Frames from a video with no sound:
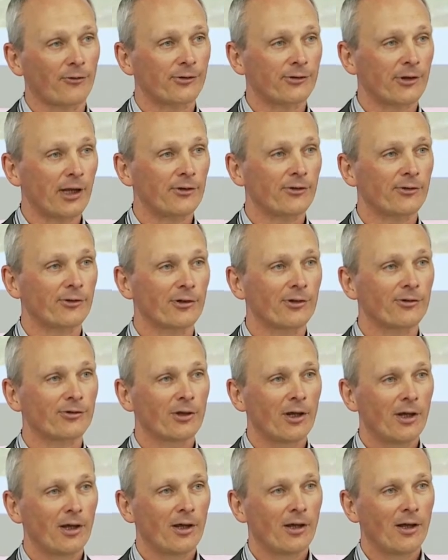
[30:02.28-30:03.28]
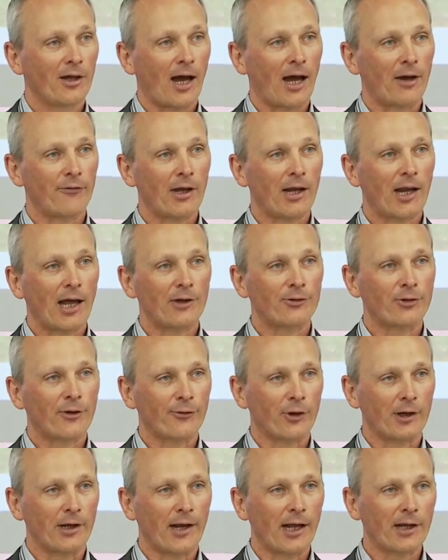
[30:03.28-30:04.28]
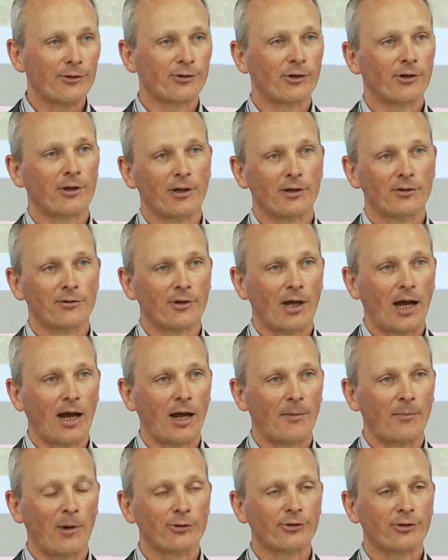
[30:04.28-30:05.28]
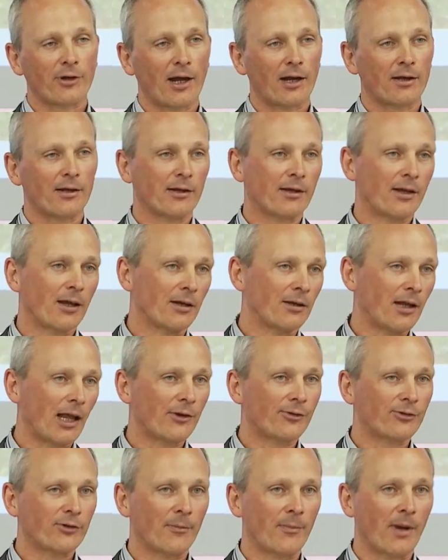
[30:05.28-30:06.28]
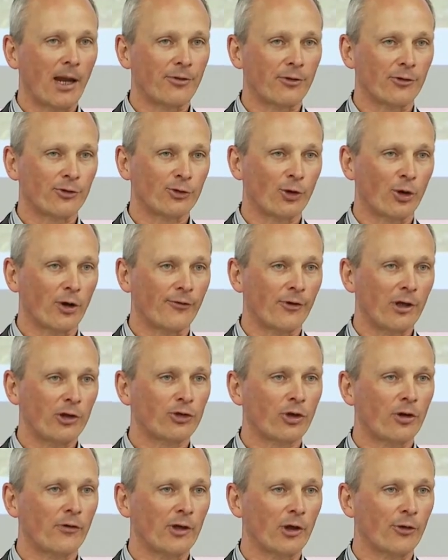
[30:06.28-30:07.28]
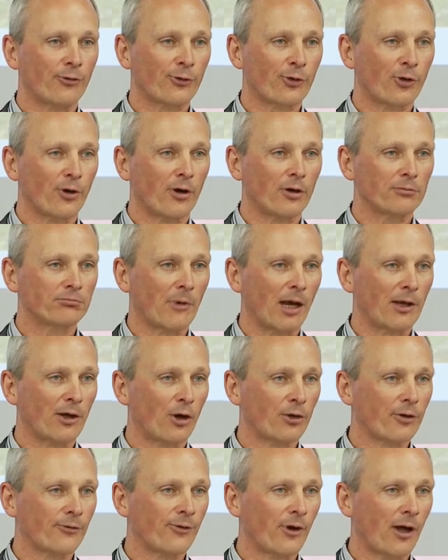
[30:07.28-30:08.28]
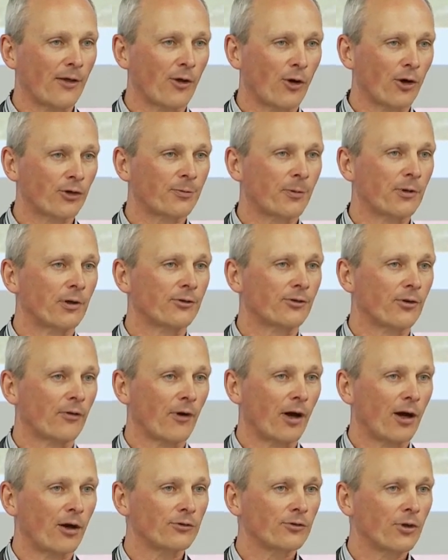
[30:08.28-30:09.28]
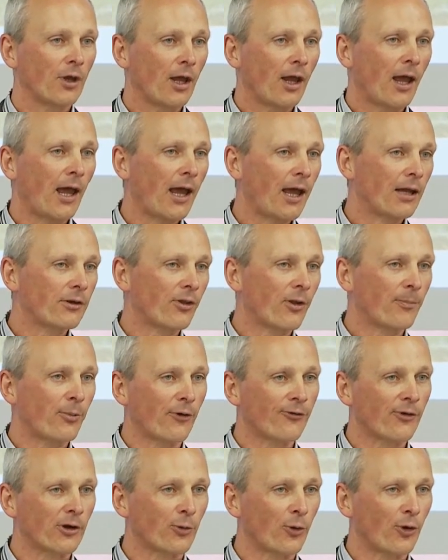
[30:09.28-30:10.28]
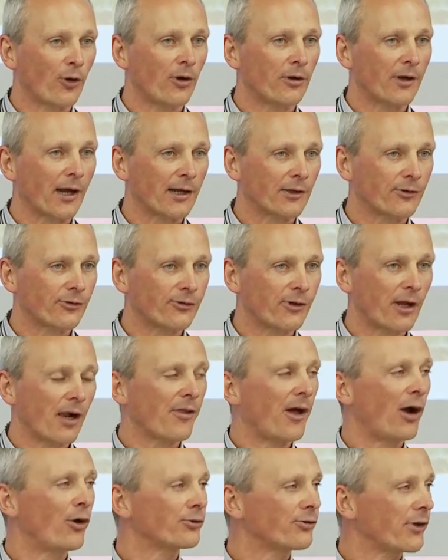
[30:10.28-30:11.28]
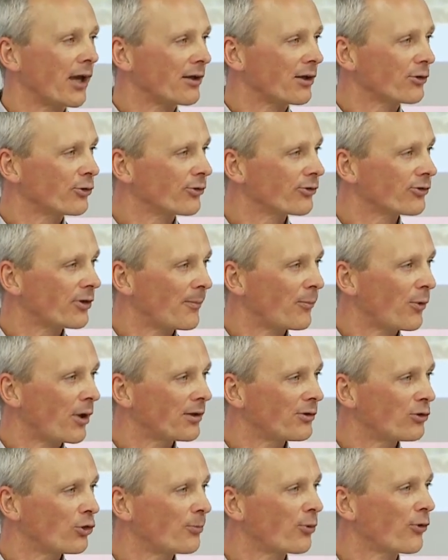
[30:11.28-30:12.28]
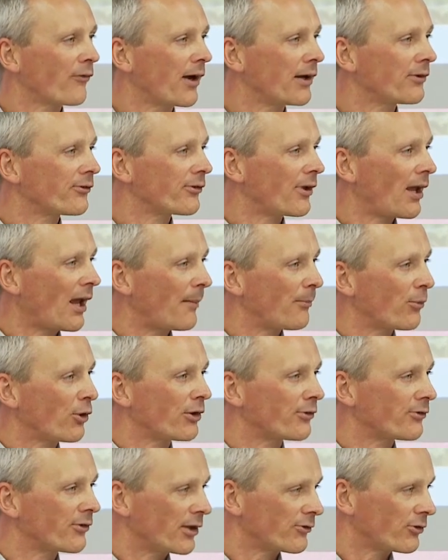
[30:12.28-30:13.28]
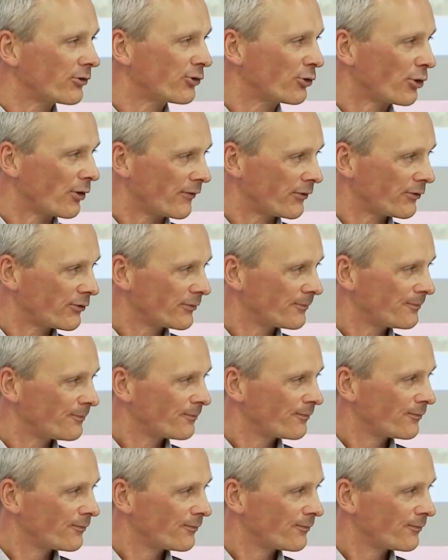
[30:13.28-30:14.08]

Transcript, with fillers: of sensors, I realize you've got an accident. I most likely can estimate the sort of injury you've got. I notify the hospitals around. And in the perfect world, I can sell the whole data to someone who provides ambulance as a service.